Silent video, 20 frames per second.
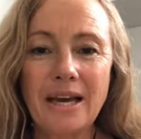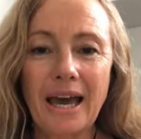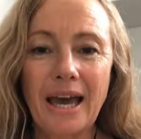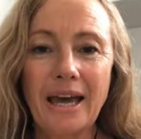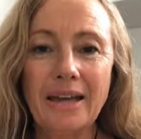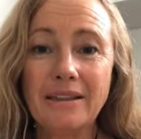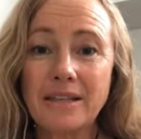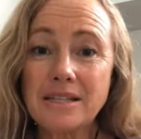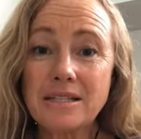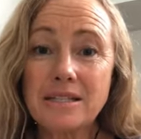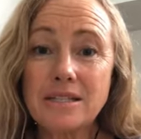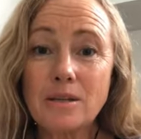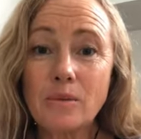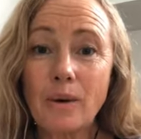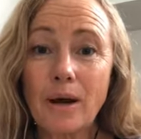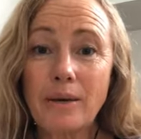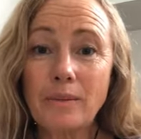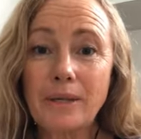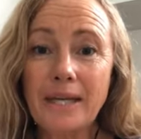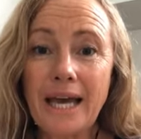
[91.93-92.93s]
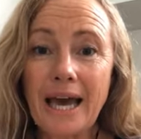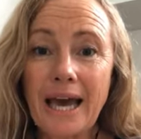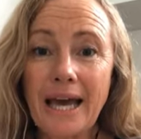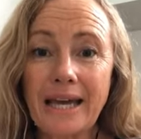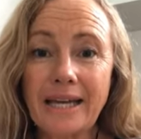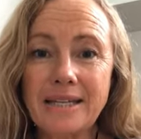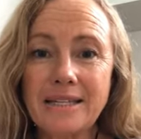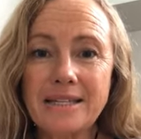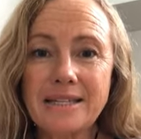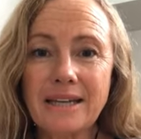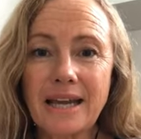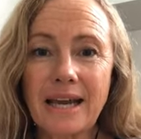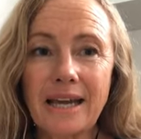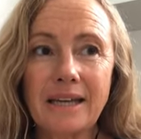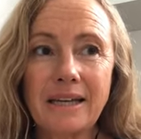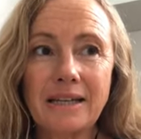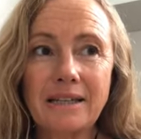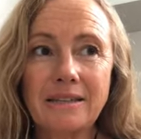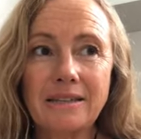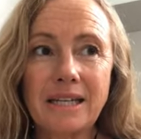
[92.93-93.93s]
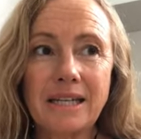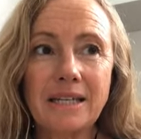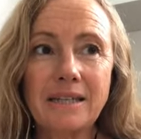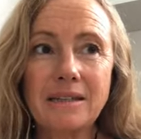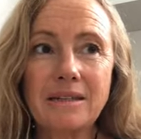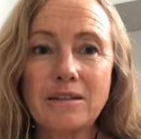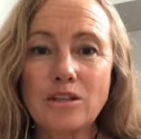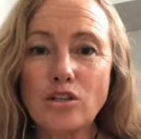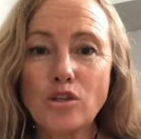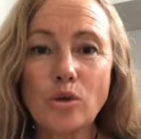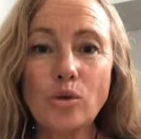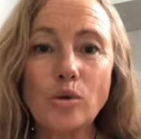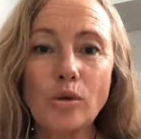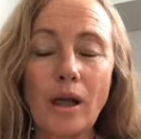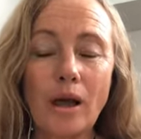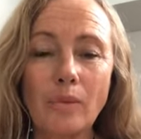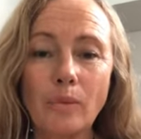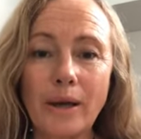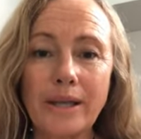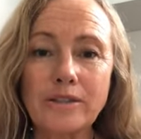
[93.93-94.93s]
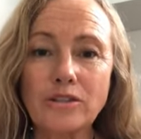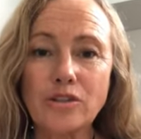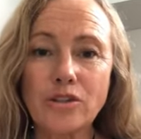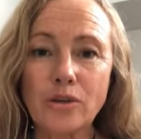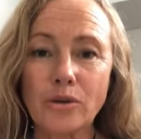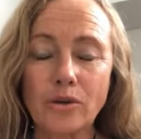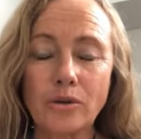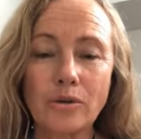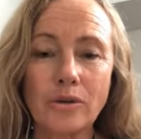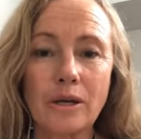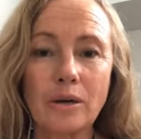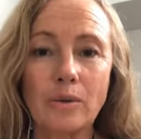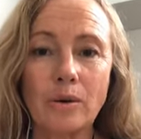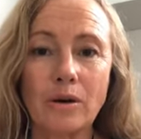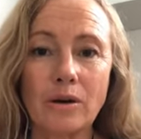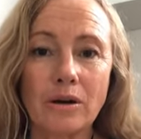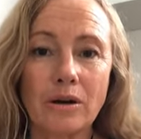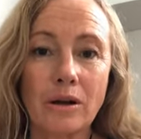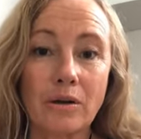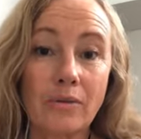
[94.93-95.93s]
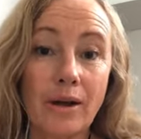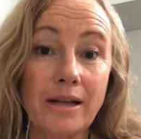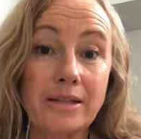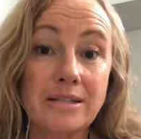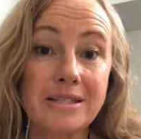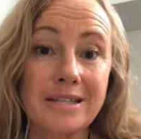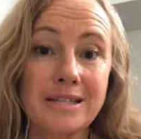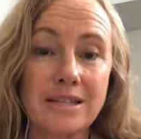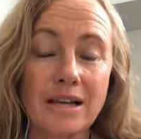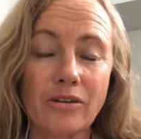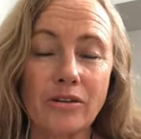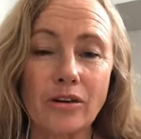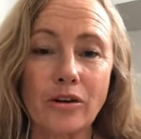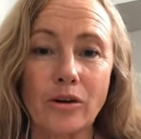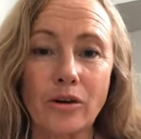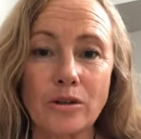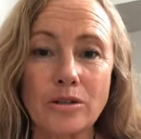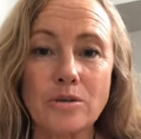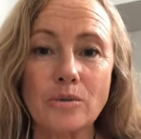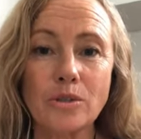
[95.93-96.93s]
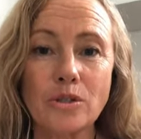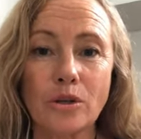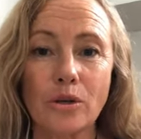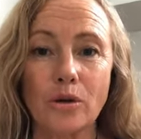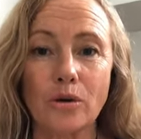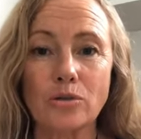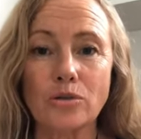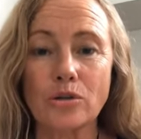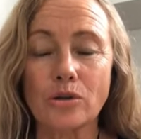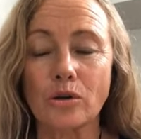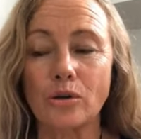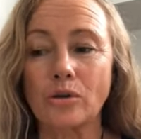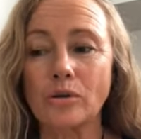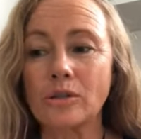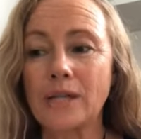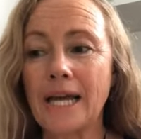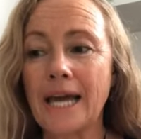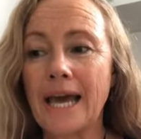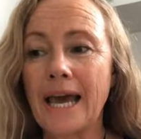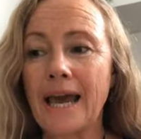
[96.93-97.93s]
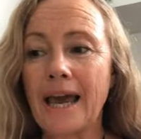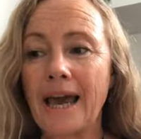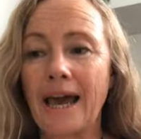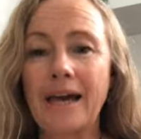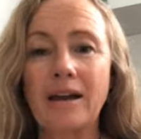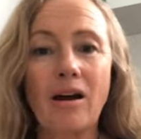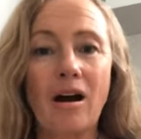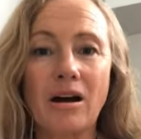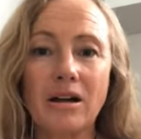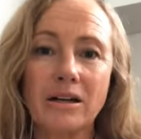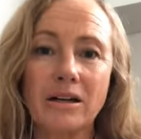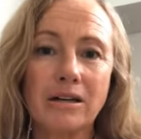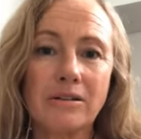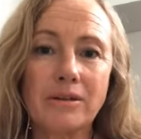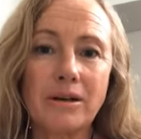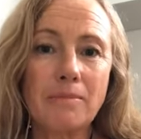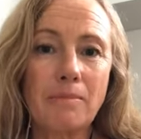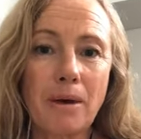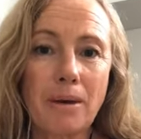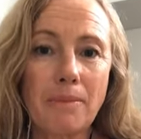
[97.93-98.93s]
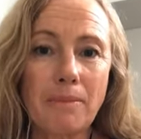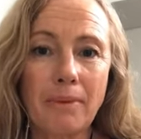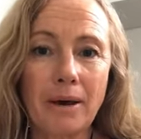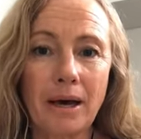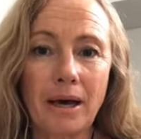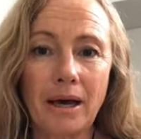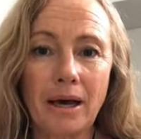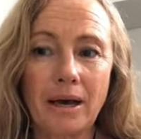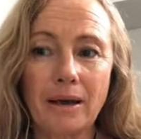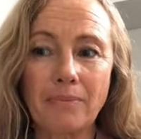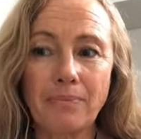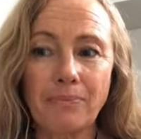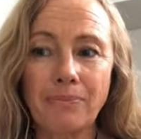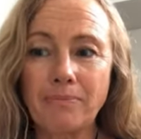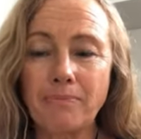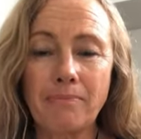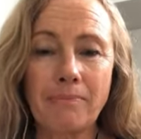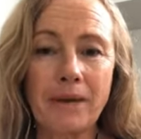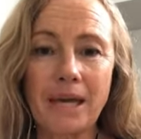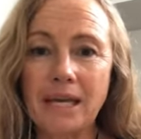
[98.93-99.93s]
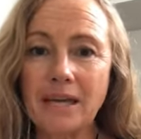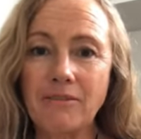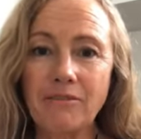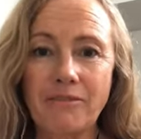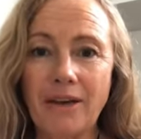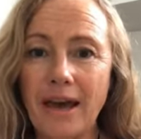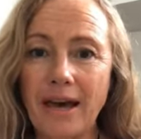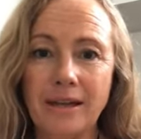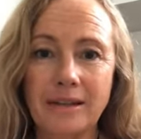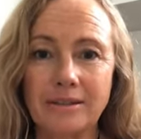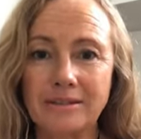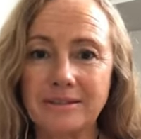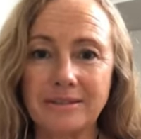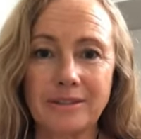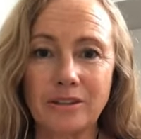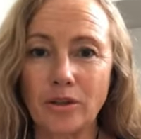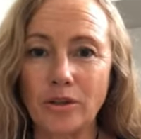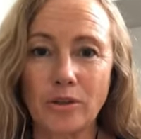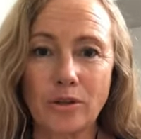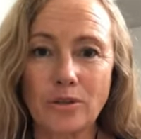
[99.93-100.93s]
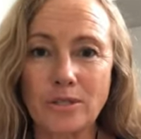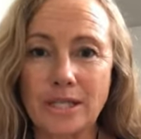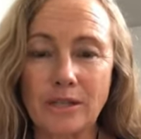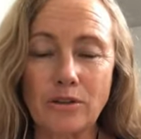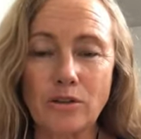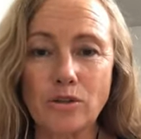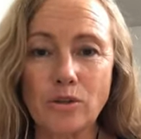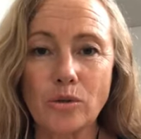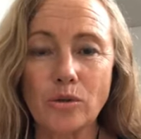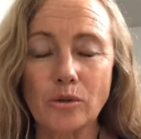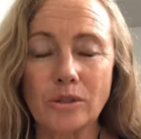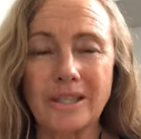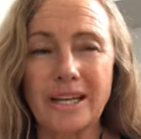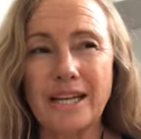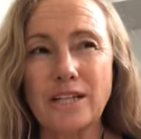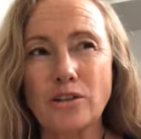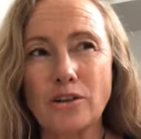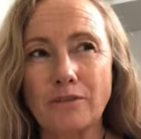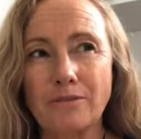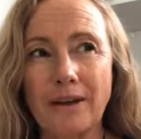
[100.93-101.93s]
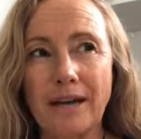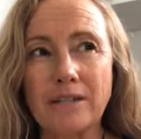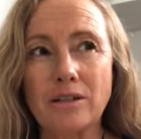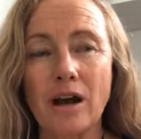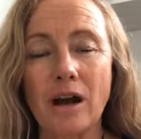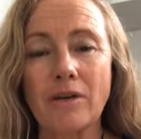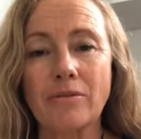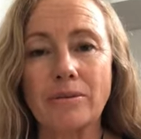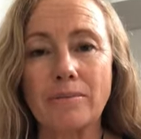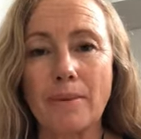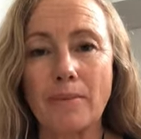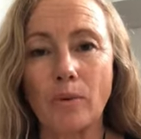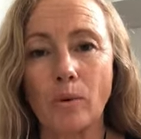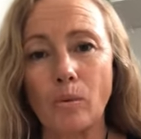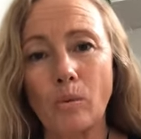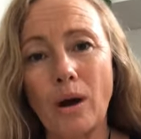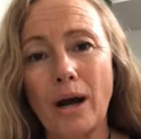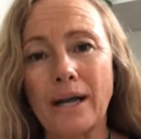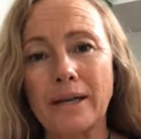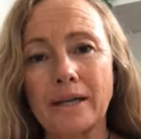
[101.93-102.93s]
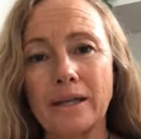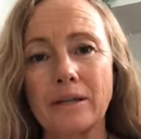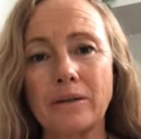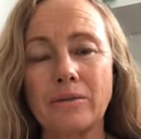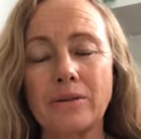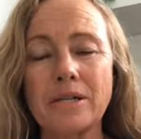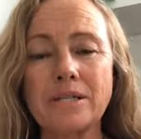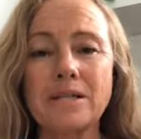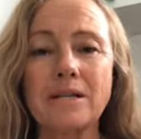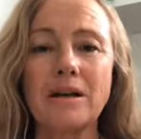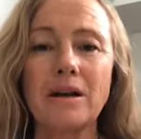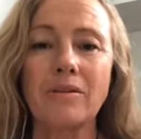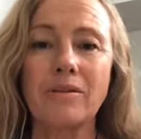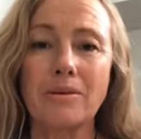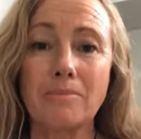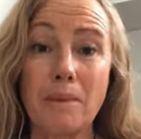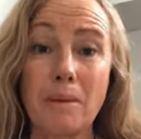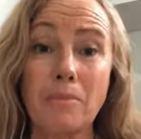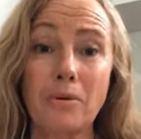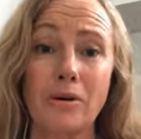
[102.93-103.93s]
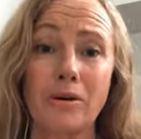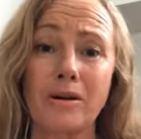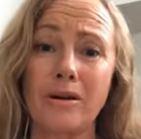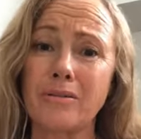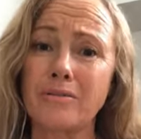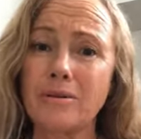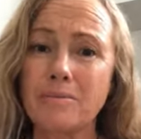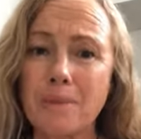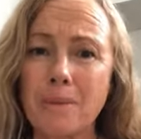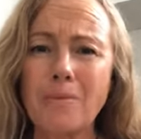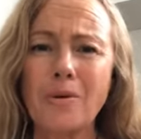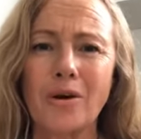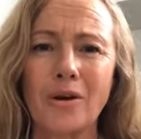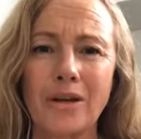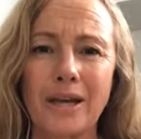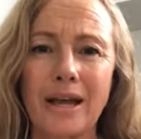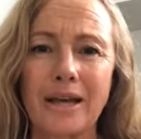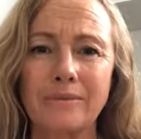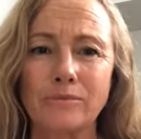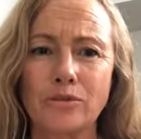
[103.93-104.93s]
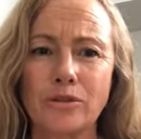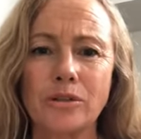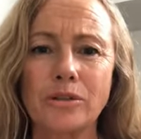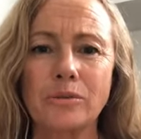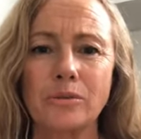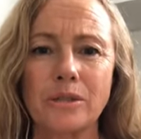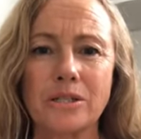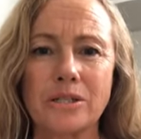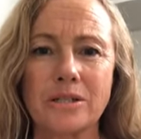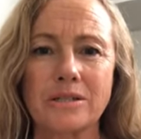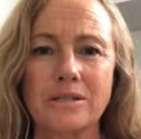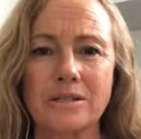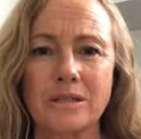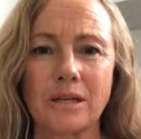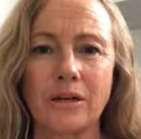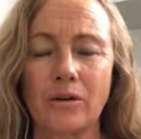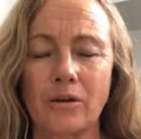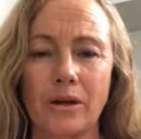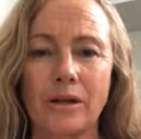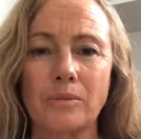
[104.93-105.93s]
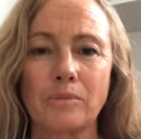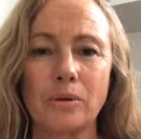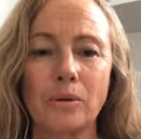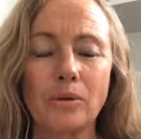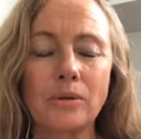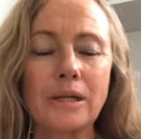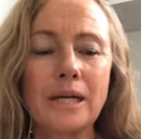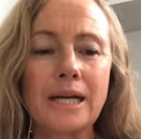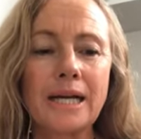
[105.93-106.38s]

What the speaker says: And this is the way we ate. And in the school I went to, there were around 600 girls. It was a girls' school, and I don't remember many fat girls in the school. In actual fact, I remember one, and the reason I remember, and I remember her name too, which is incredible,